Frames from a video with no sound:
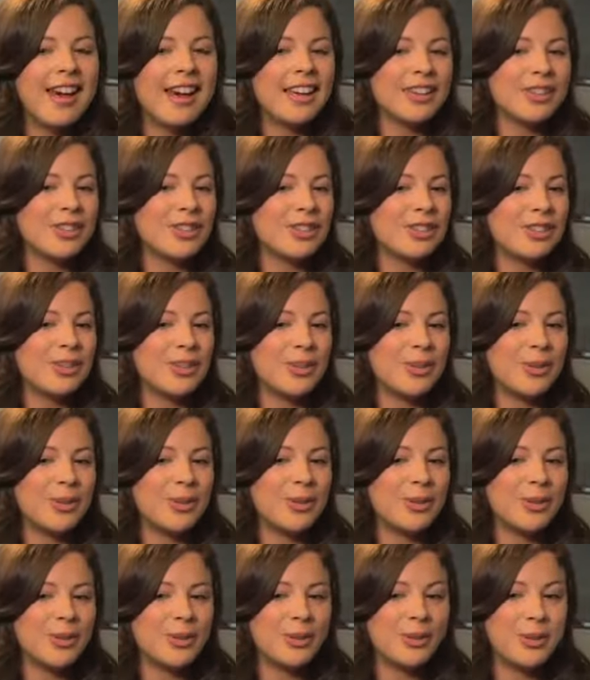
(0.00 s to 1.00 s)
And
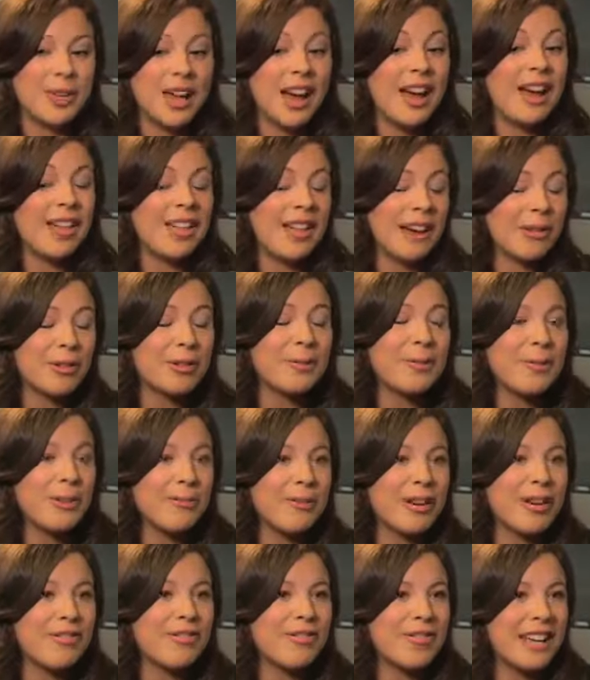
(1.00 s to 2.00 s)
so, yeah, that would be
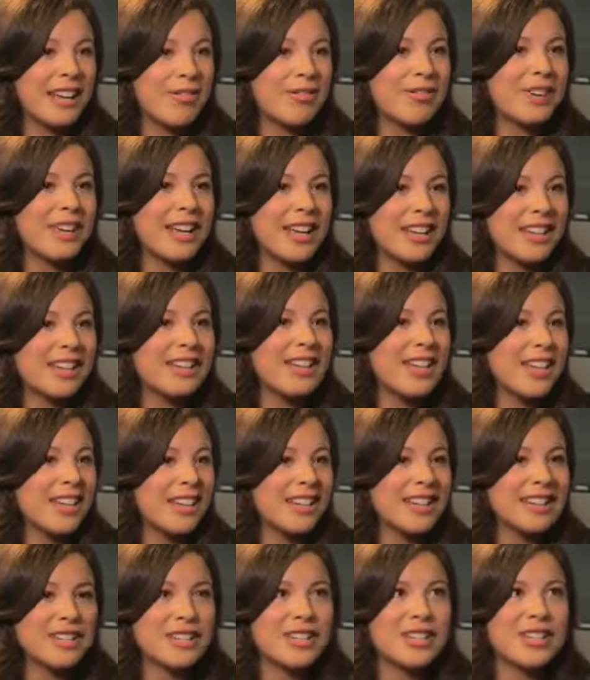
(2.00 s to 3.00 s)
my favorite, I
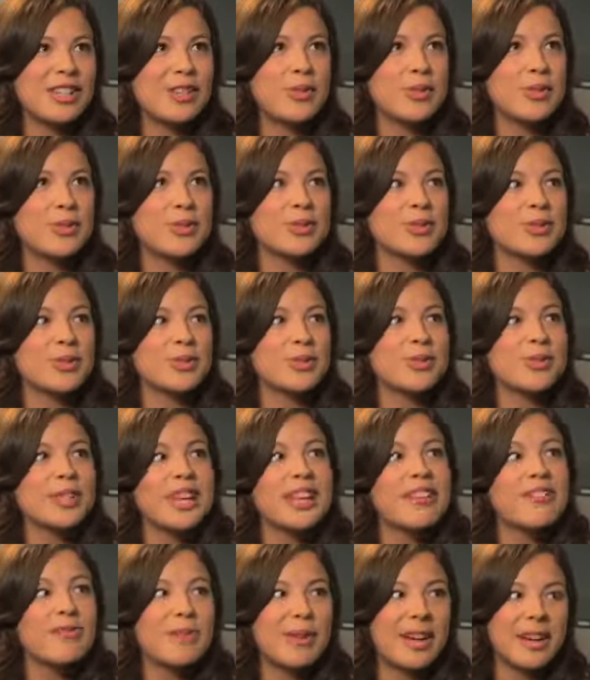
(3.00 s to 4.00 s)
think, because you also
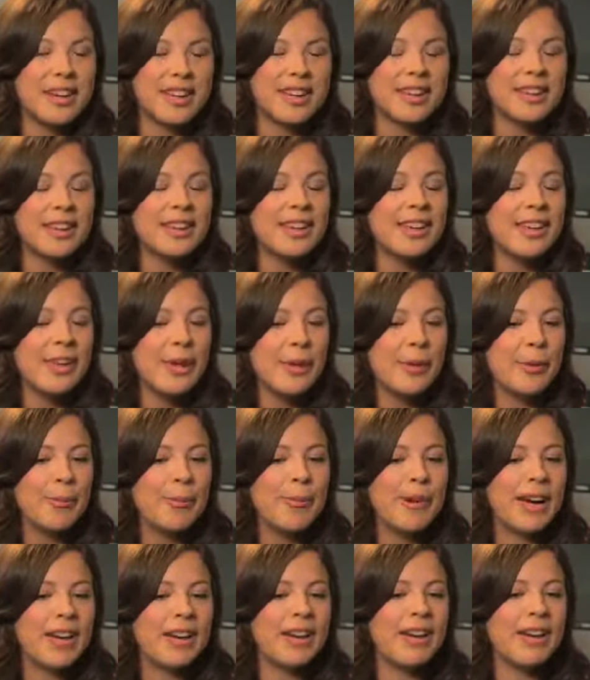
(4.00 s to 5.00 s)
save money
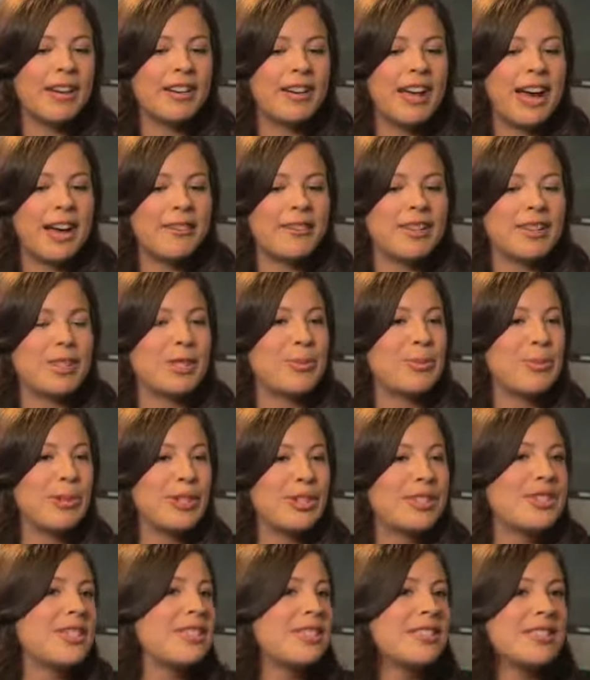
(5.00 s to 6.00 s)
by not having to
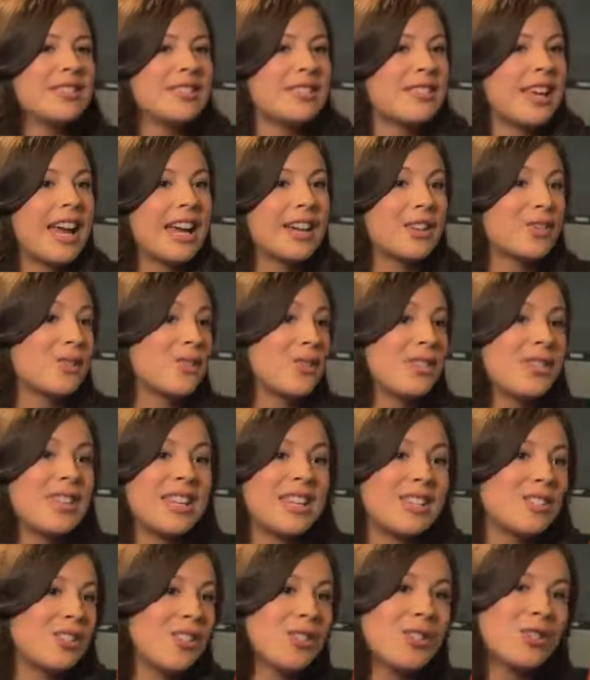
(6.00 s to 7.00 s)
purchase extra
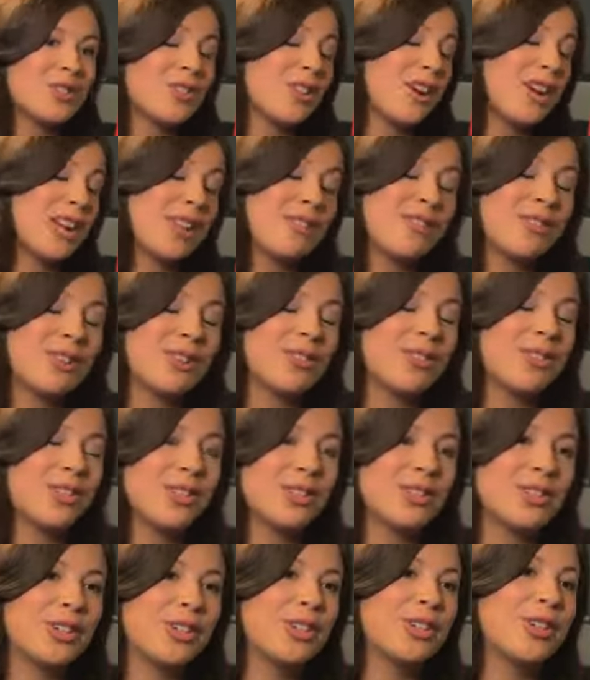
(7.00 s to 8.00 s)
things that you're not even
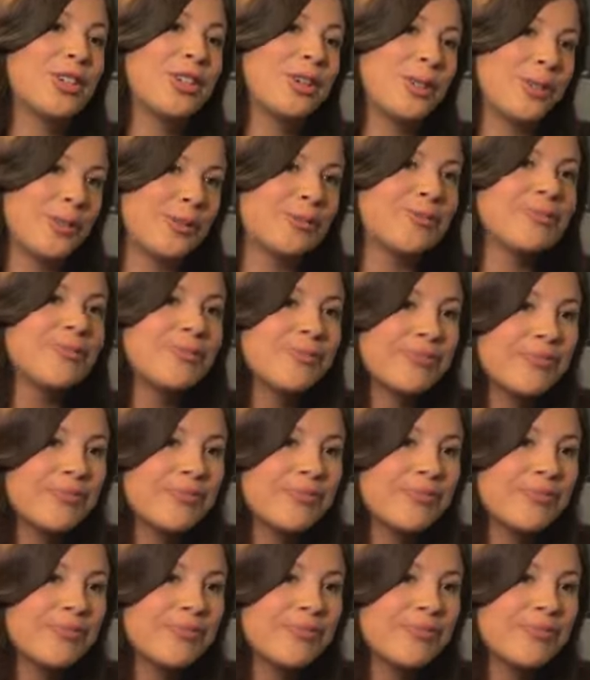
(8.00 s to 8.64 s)
going to cook.